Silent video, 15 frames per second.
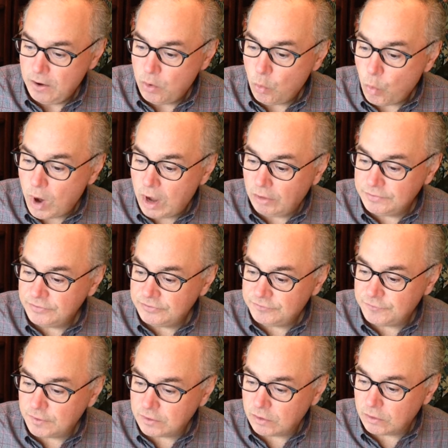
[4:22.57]
While this
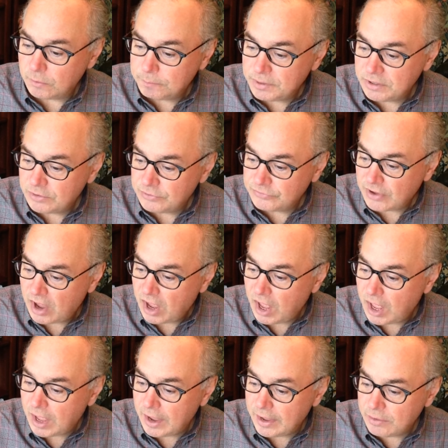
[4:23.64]
figure appears
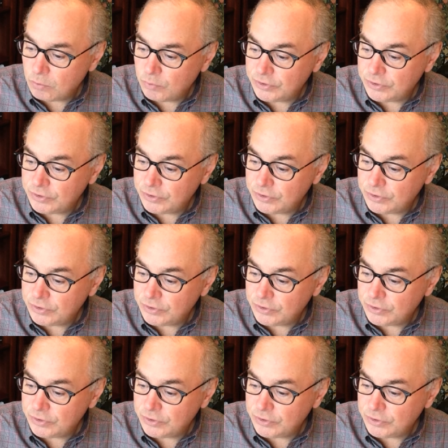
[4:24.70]
high,